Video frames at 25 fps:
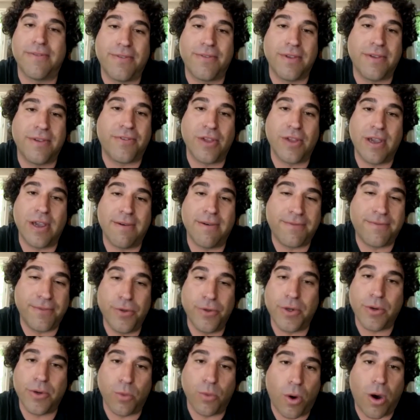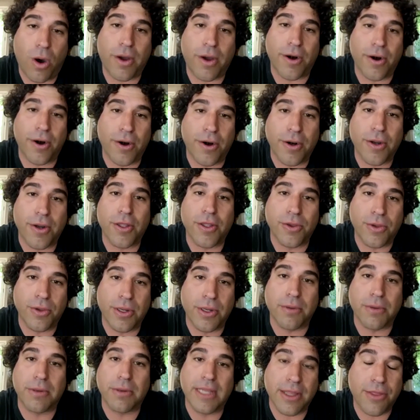If you have food and water, you
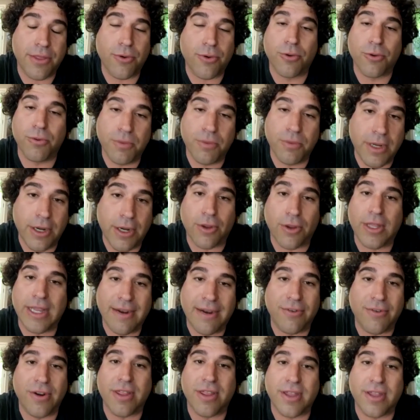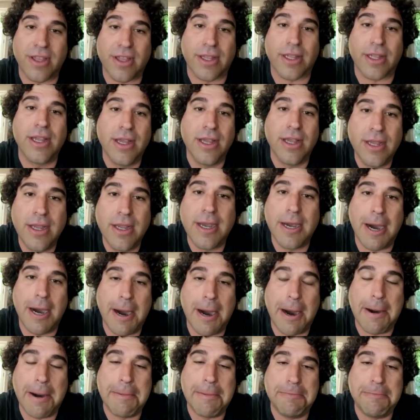can get through nearly everything.
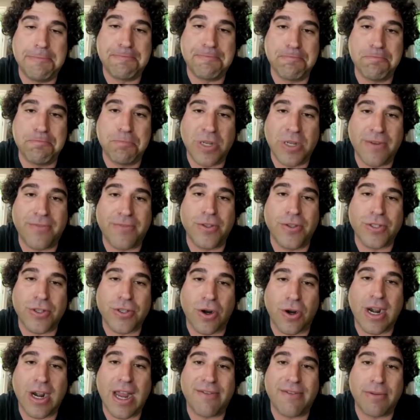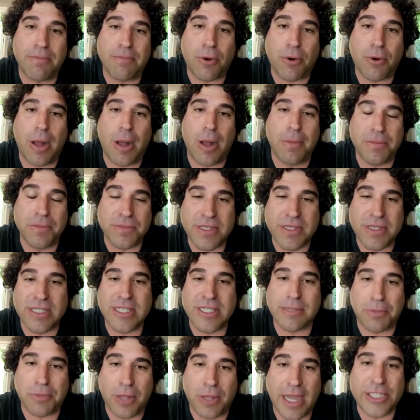But if you start having problems and
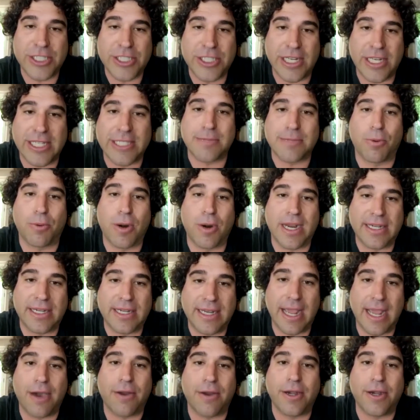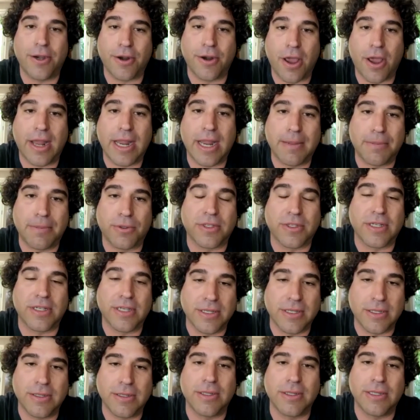supply chains break down and you're not able
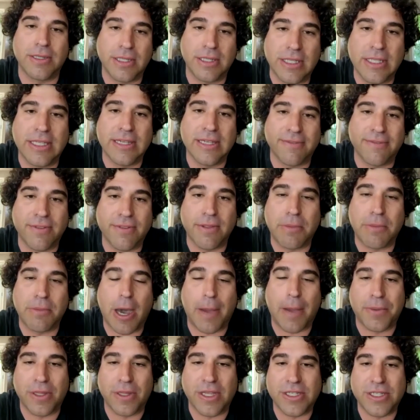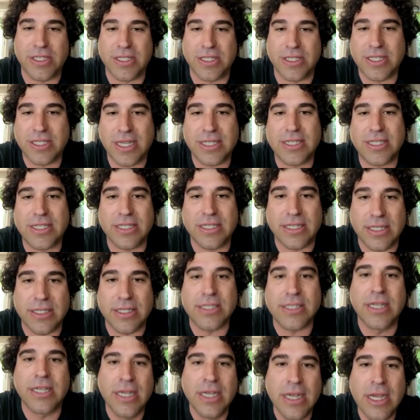to give the population
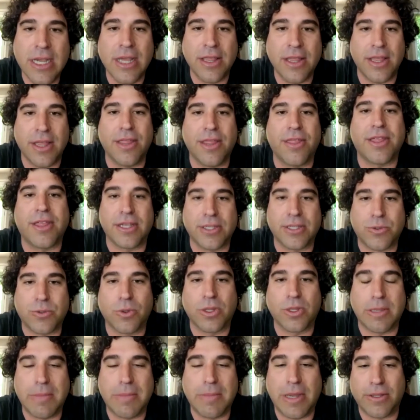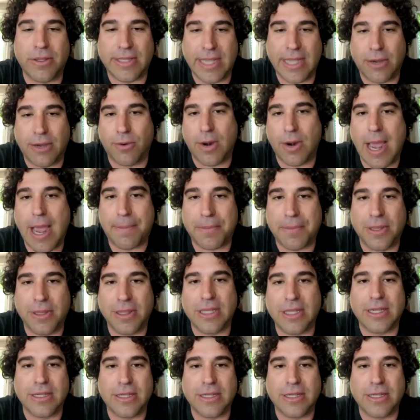sustenance, then things really melt down rapidly.